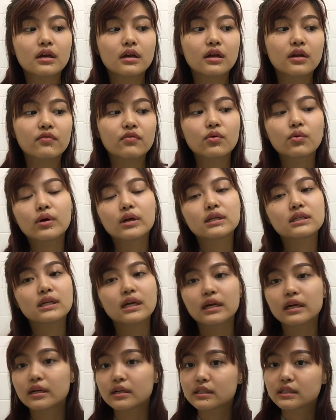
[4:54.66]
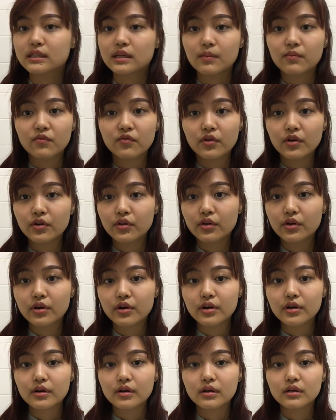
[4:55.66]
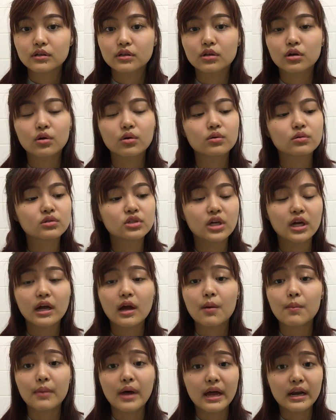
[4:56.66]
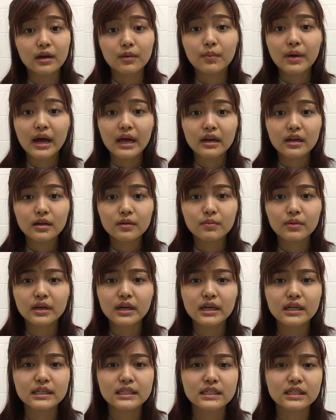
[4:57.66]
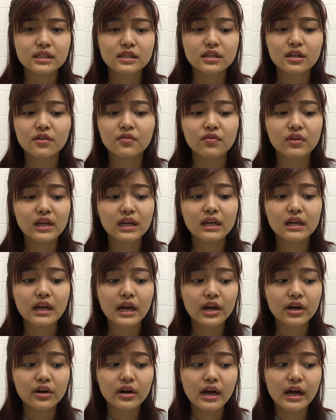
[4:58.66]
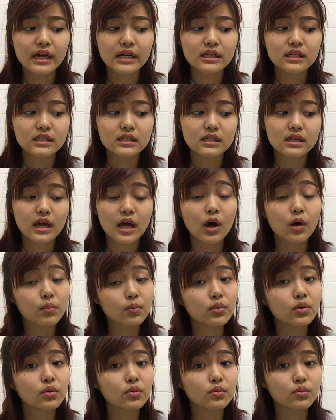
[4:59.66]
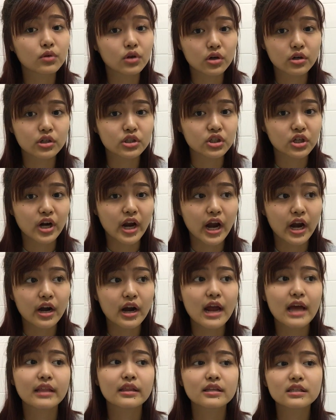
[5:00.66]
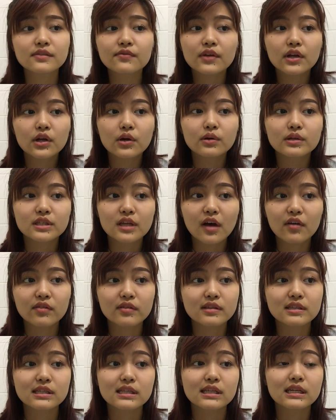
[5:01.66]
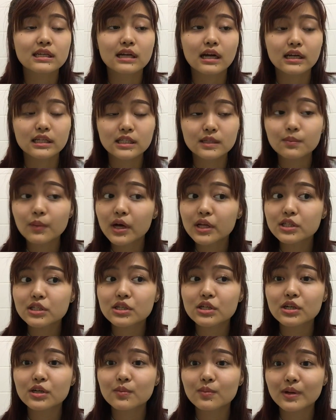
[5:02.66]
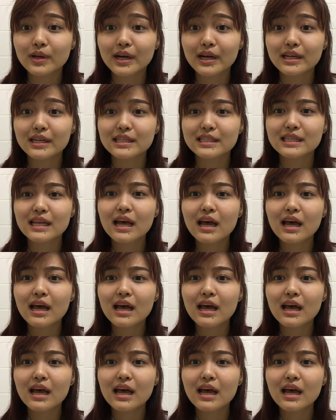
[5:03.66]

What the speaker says: if you want to take it a step further, go check out MANIC PANIC because their vegan hair dyes help you nourish your hair. And this video is obviously not sponsored because